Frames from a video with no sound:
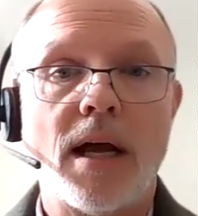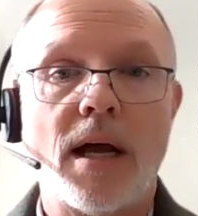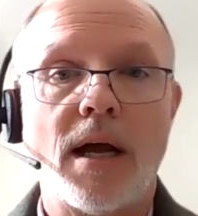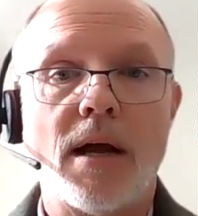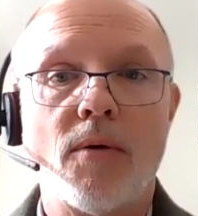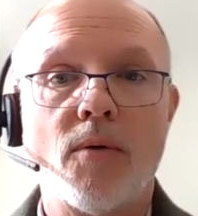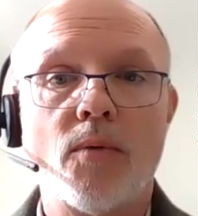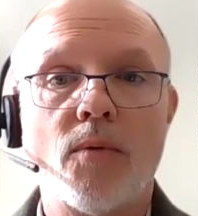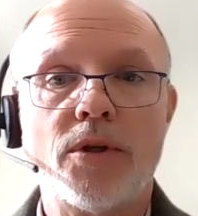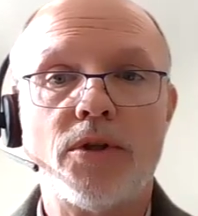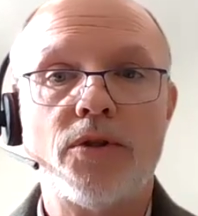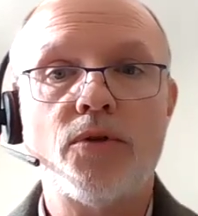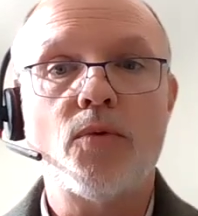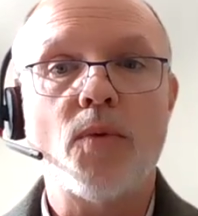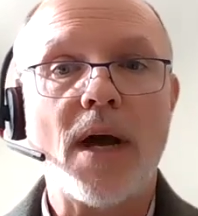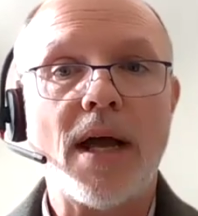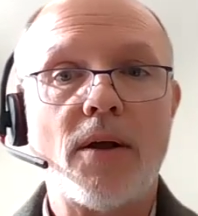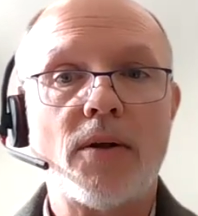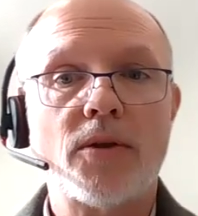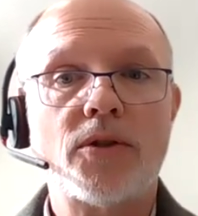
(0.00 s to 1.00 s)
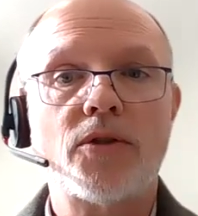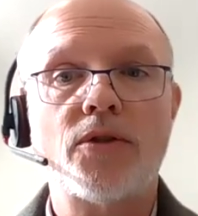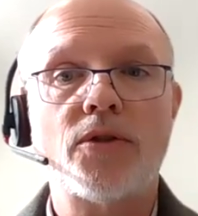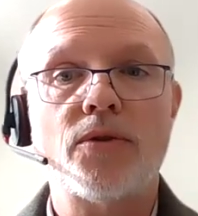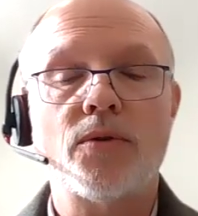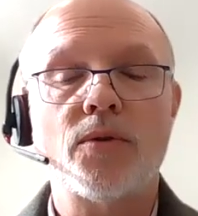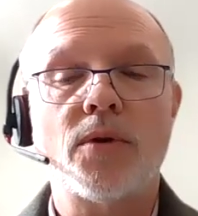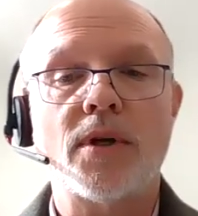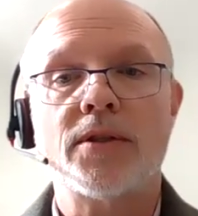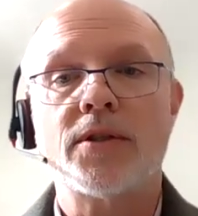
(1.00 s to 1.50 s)
would do well
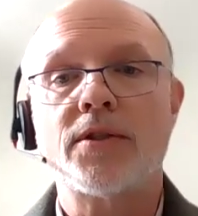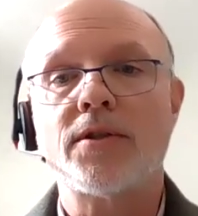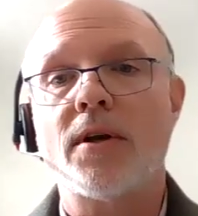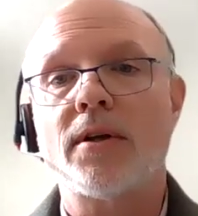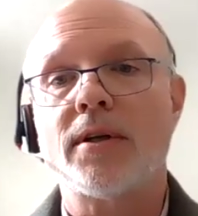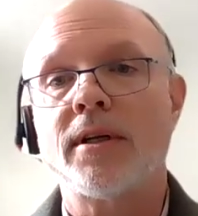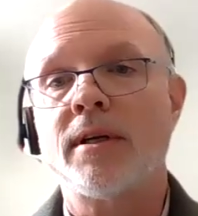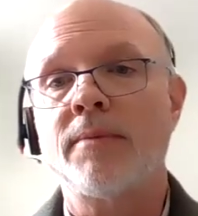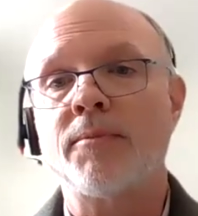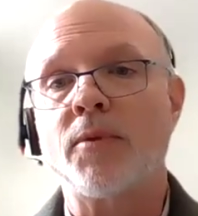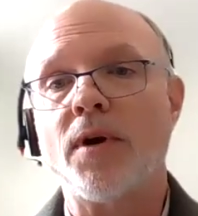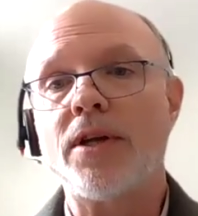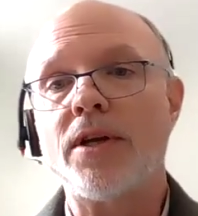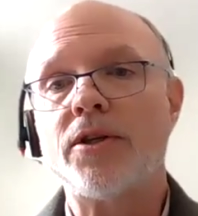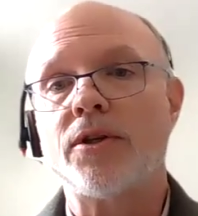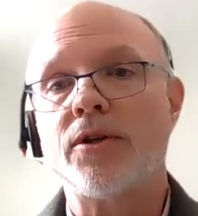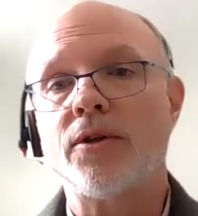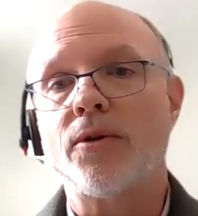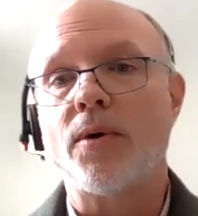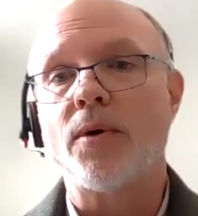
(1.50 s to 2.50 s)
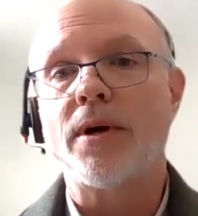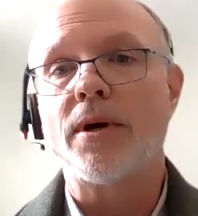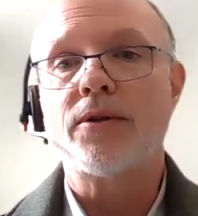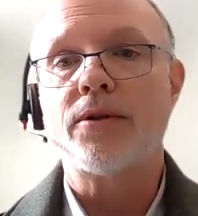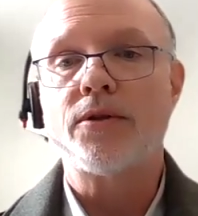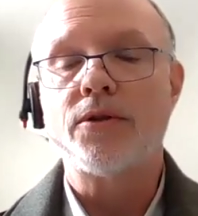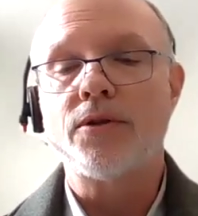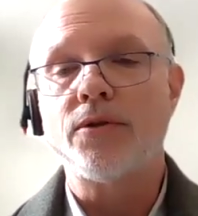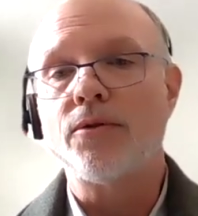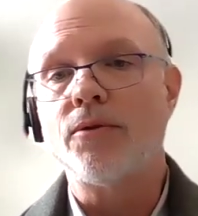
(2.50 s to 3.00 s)
to consult an immigration
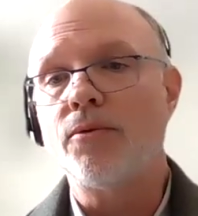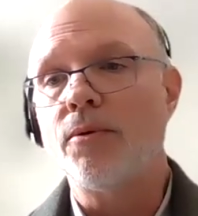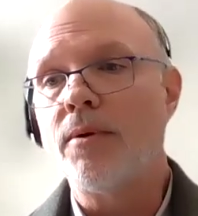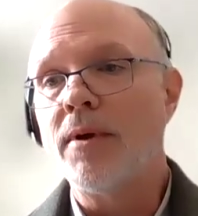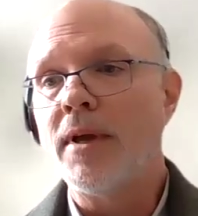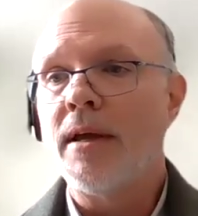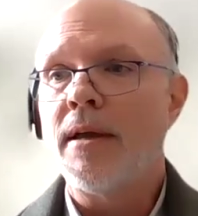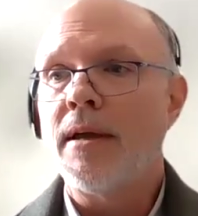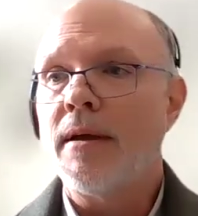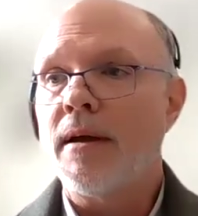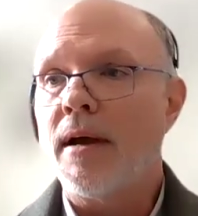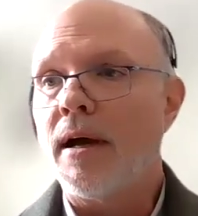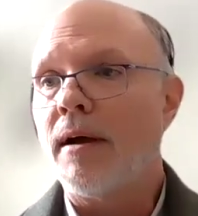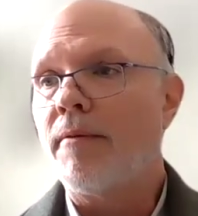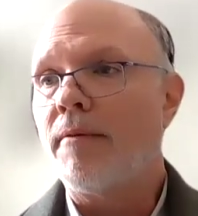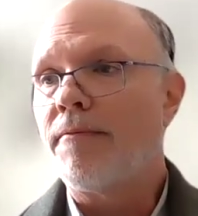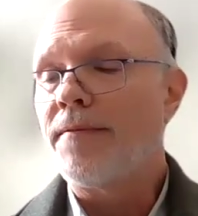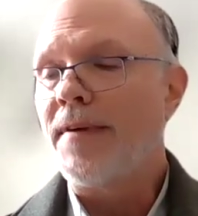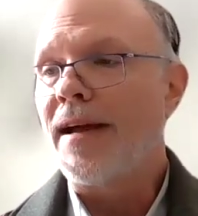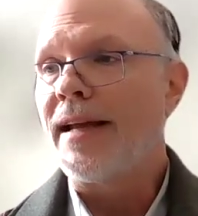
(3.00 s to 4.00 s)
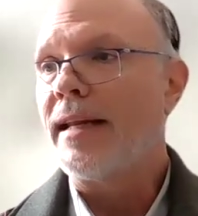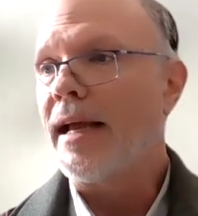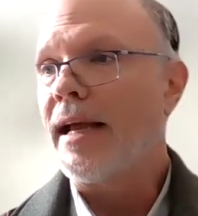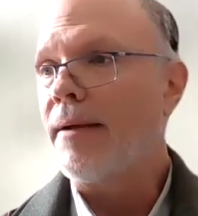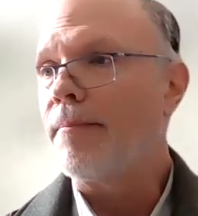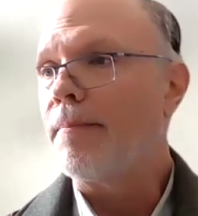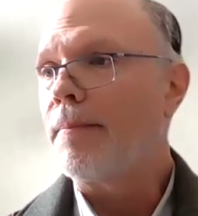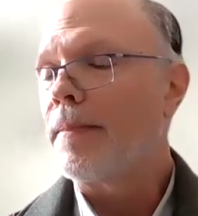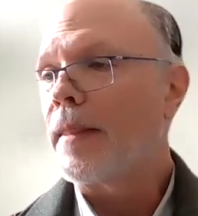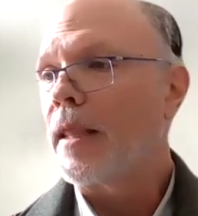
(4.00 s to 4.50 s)
lawyer to find
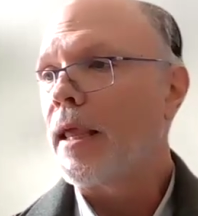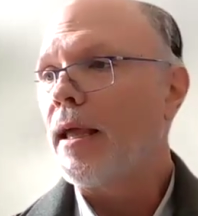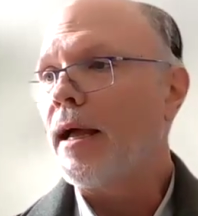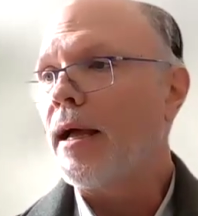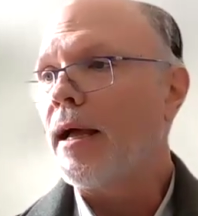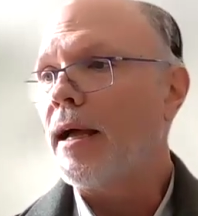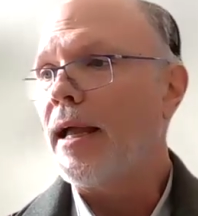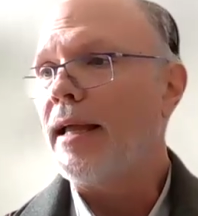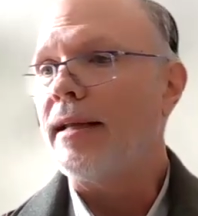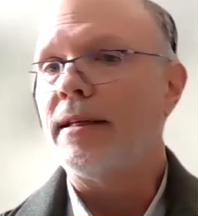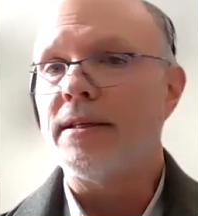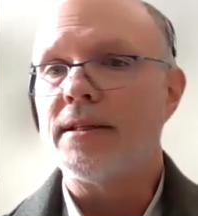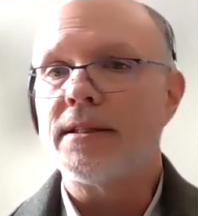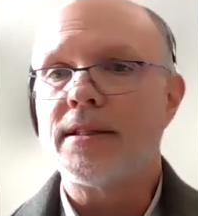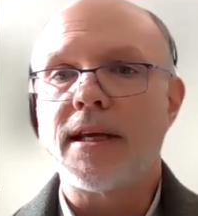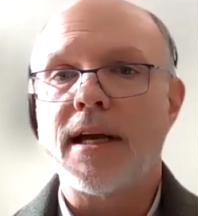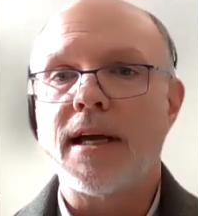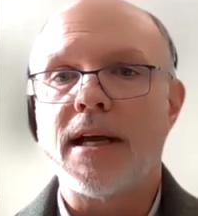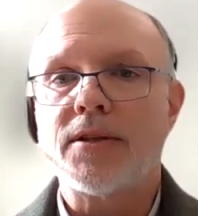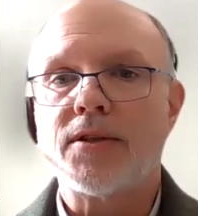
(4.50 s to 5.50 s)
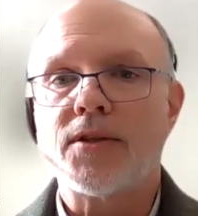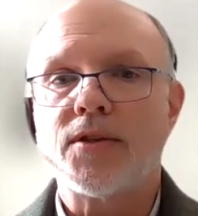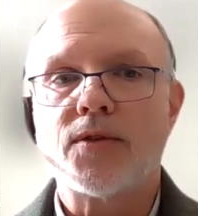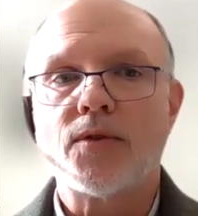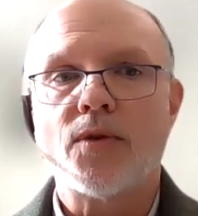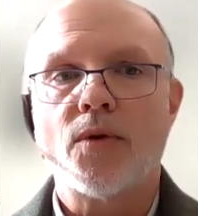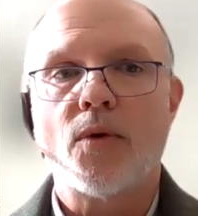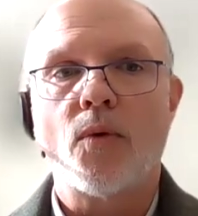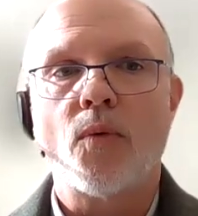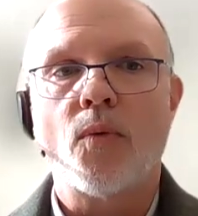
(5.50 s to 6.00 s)
out and
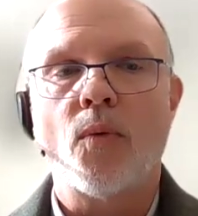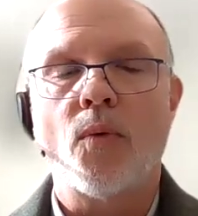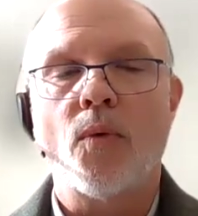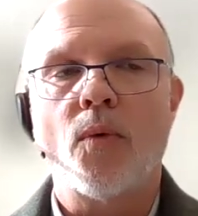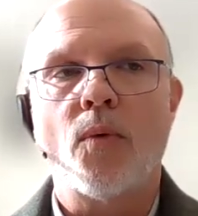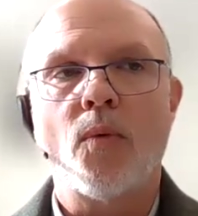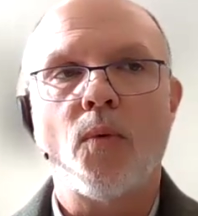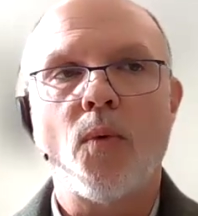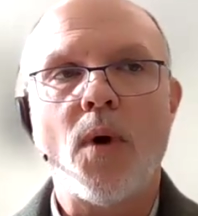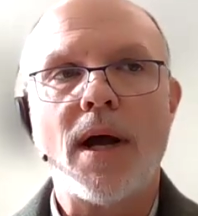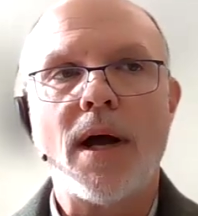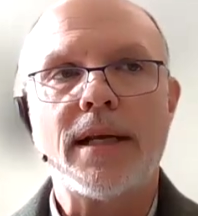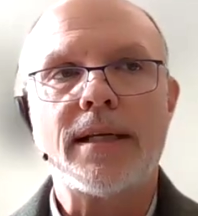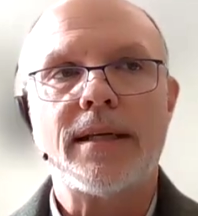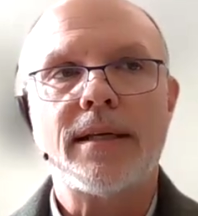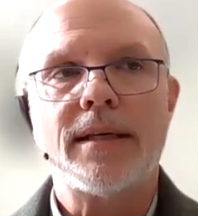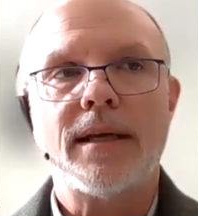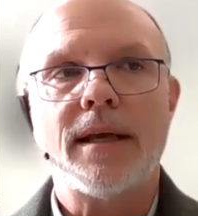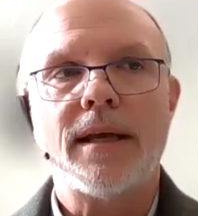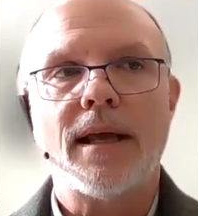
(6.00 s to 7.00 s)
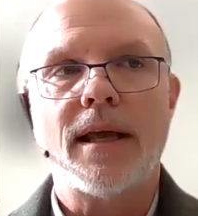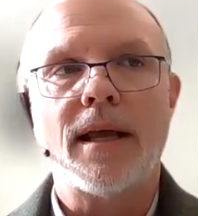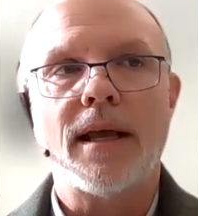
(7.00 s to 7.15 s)
discuss uh, what